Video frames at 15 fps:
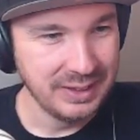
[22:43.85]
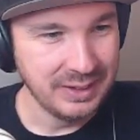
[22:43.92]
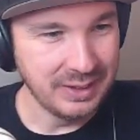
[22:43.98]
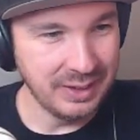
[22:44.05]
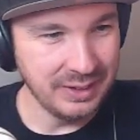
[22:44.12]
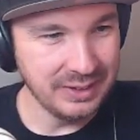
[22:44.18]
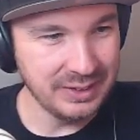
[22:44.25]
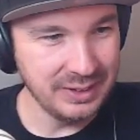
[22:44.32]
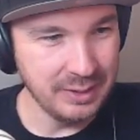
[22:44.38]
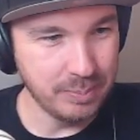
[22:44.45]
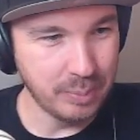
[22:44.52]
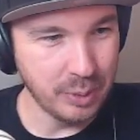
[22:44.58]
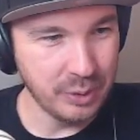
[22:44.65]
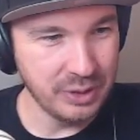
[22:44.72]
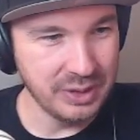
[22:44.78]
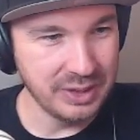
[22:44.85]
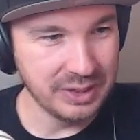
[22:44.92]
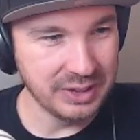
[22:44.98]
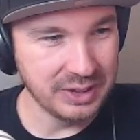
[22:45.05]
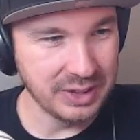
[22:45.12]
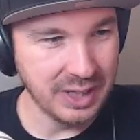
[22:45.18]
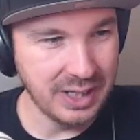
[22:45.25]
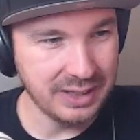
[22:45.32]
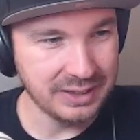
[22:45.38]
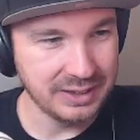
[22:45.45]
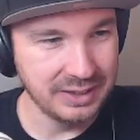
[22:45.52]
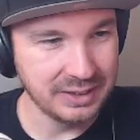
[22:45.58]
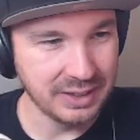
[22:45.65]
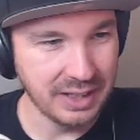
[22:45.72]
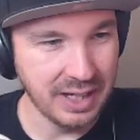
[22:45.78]
Honestly, both of the Jacq,
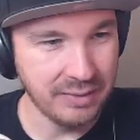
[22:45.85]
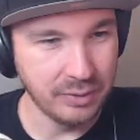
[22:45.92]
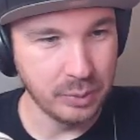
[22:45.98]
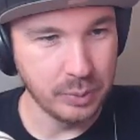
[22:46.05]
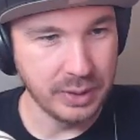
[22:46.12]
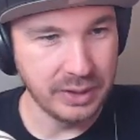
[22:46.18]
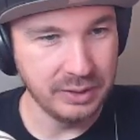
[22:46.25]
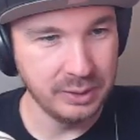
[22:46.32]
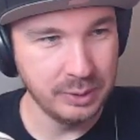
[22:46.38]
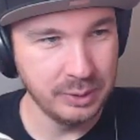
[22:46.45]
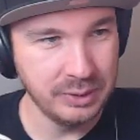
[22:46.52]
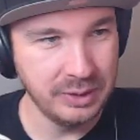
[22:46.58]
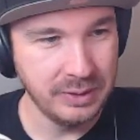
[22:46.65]
since I have a Wailord.